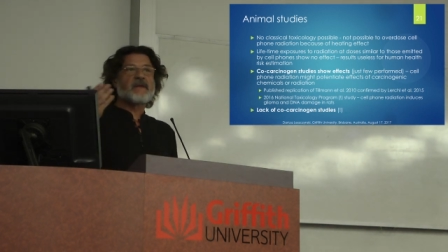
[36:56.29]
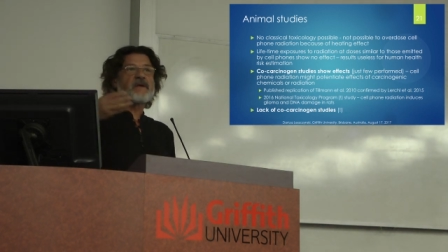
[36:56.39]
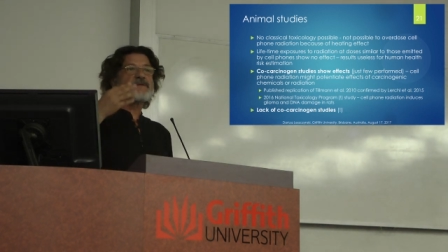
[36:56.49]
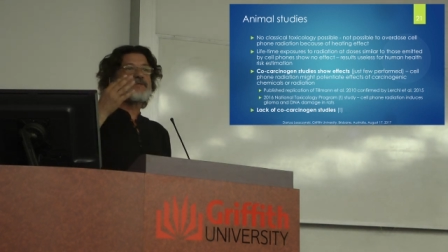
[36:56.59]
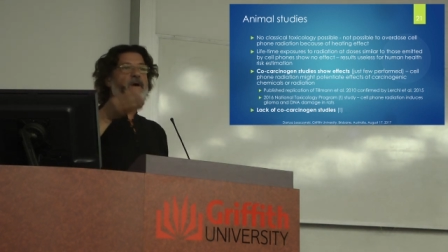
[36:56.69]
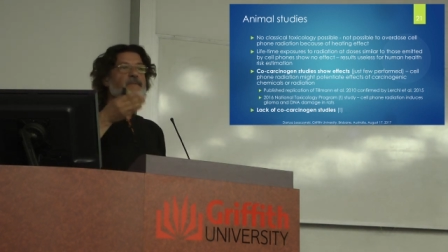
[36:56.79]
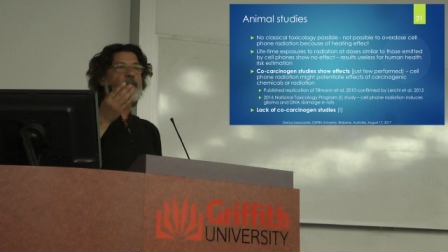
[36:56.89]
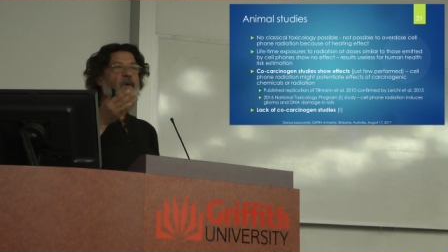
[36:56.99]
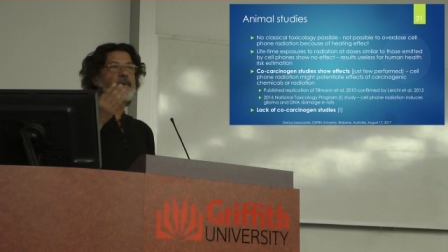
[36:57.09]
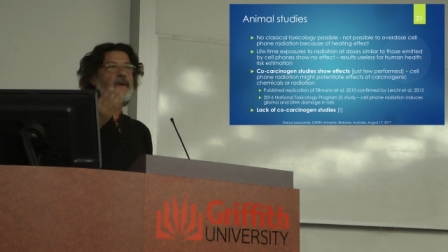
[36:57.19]
But there is
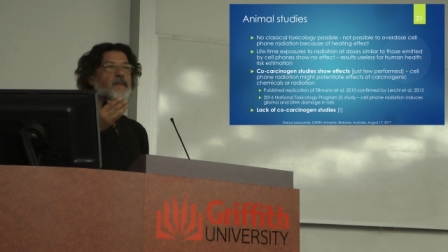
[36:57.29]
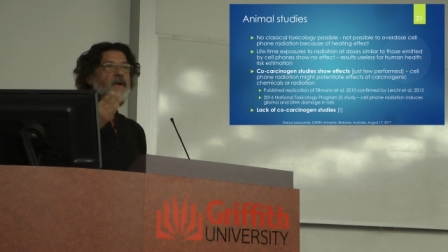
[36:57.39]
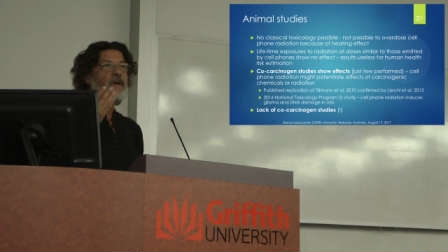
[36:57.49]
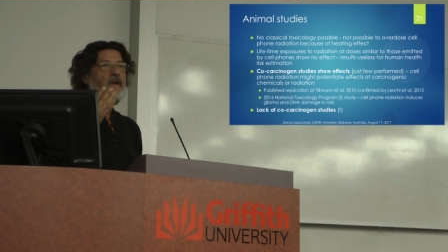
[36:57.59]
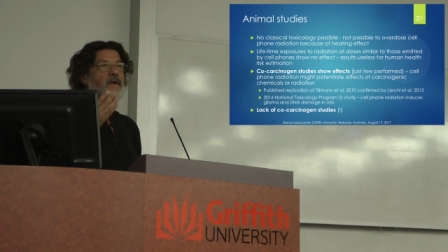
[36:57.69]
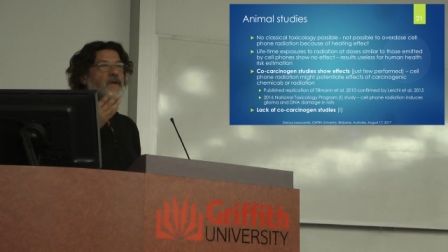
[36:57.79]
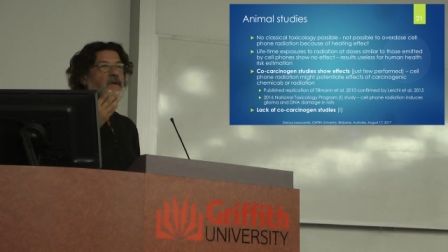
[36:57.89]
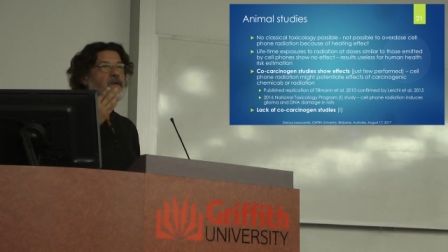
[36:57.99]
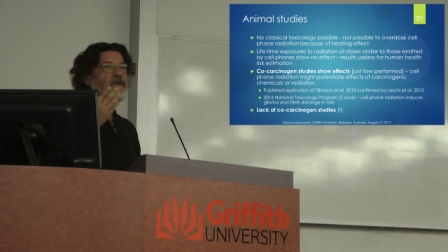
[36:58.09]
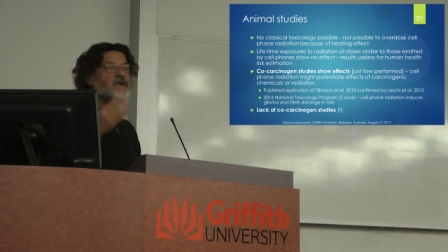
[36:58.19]
one problem.
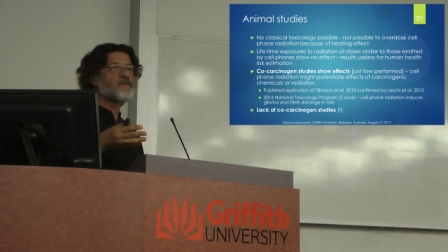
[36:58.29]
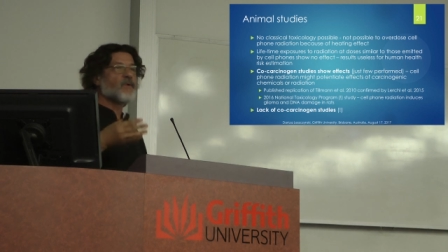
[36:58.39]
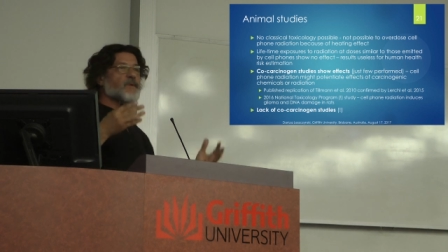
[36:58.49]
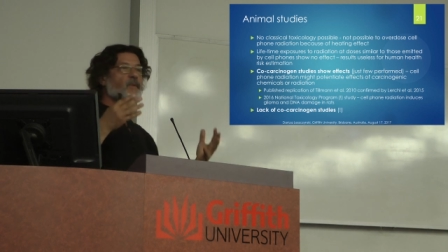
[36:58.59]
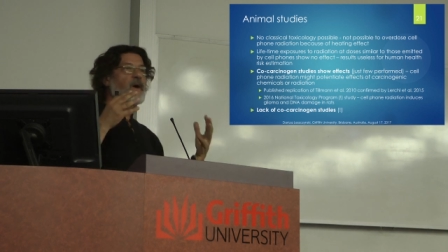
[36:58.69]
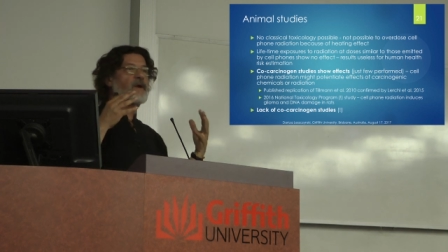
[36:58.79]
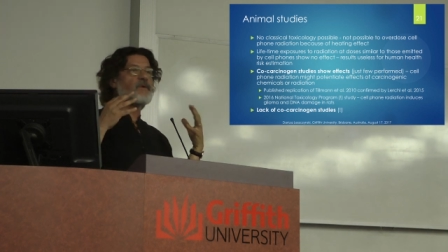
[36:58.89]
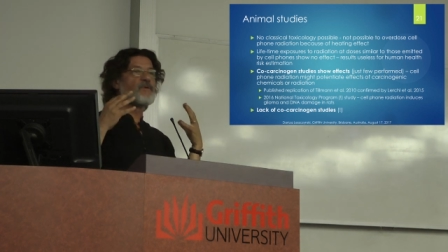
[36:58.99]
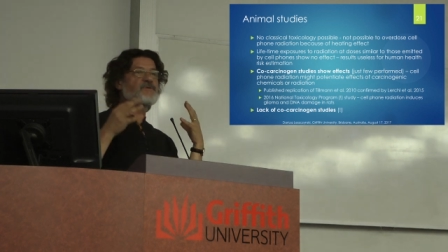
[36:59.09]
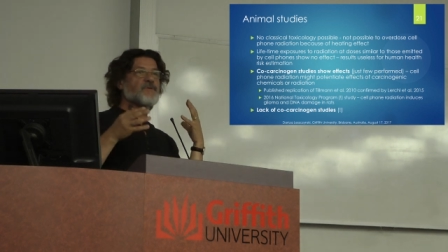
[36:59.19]
This what
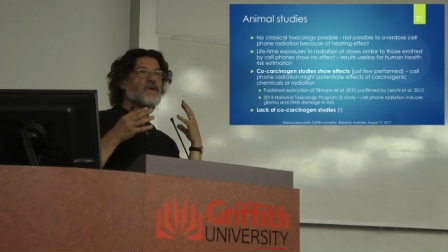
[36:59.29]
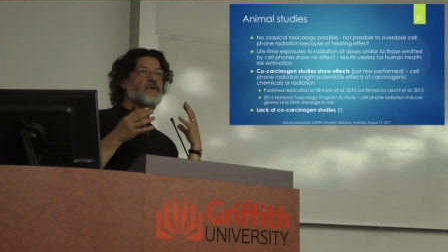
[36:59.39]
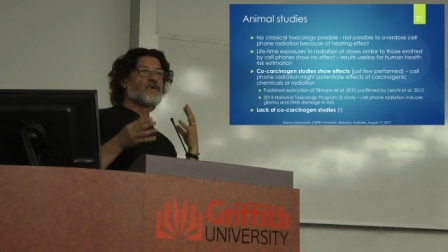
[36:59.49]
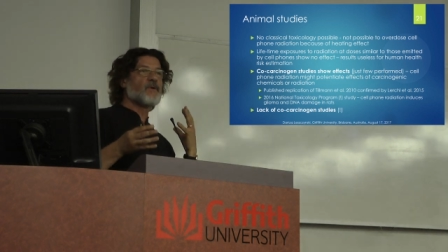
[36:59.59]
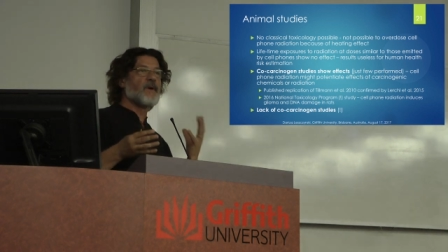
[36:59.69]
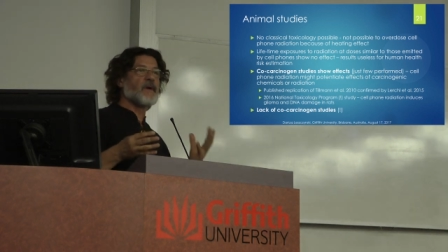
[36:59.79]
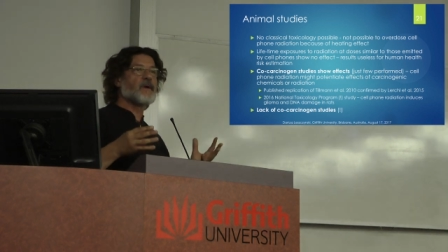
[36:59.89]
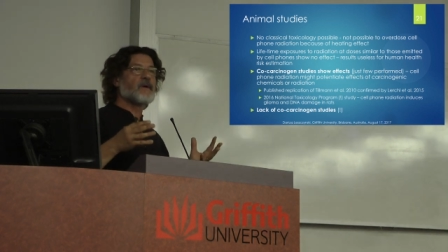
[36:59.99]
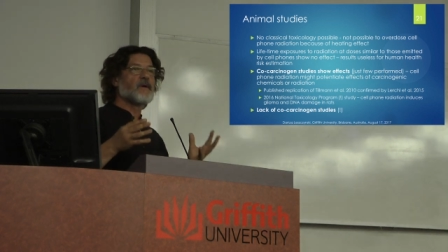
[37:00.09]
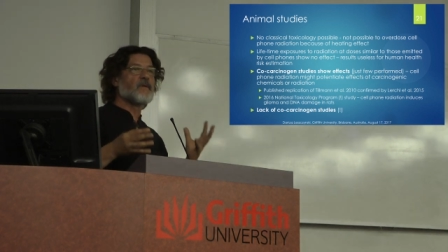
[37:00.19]
we are usually
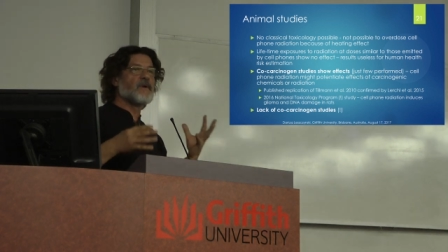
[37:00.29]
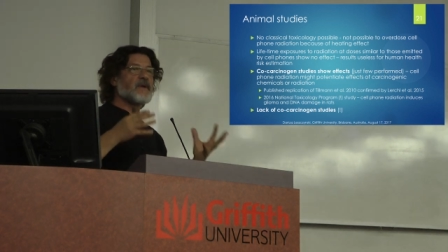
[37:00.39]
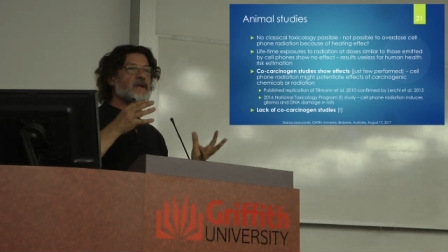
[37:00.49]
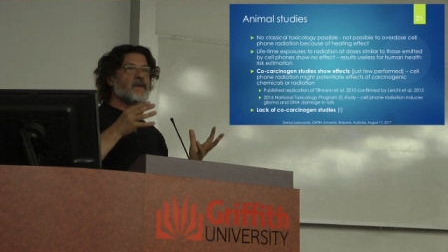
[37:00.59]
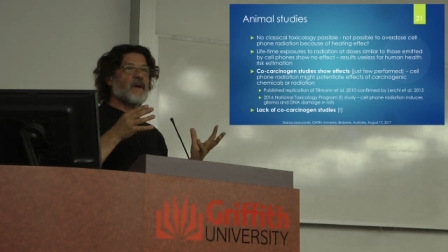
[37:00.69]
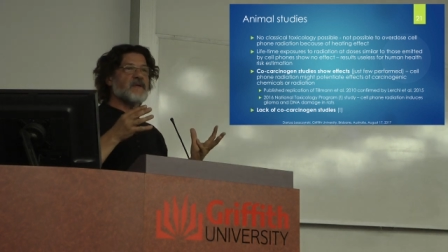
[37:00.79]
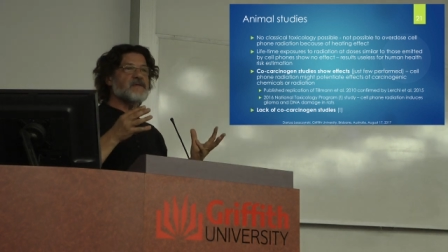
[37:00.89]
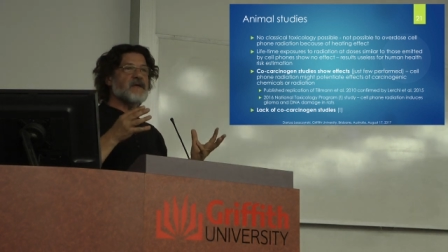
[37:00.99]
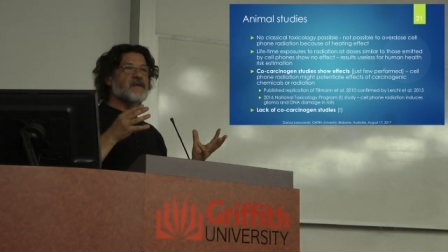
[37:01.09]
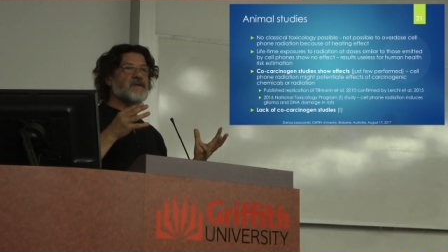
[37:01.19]
doing with
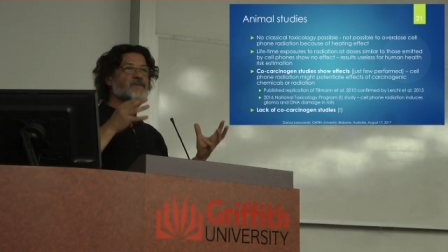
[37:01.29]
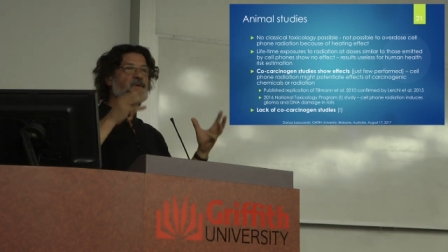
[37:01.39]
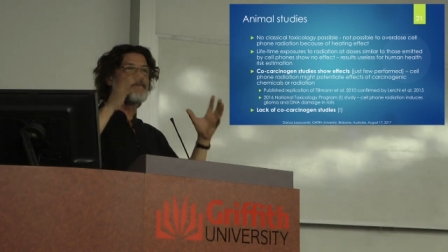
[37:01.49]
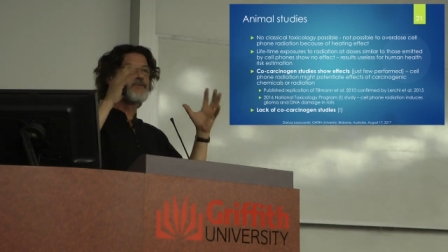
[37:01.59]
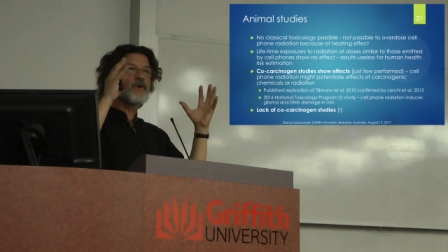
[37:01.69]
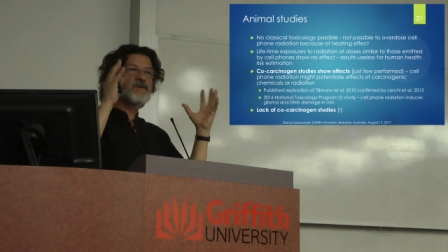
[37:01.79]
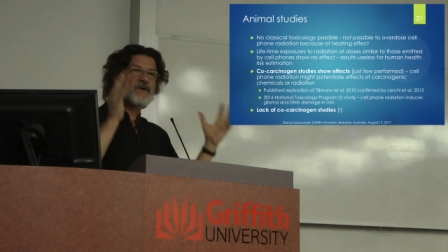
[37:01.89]
animal studies, we do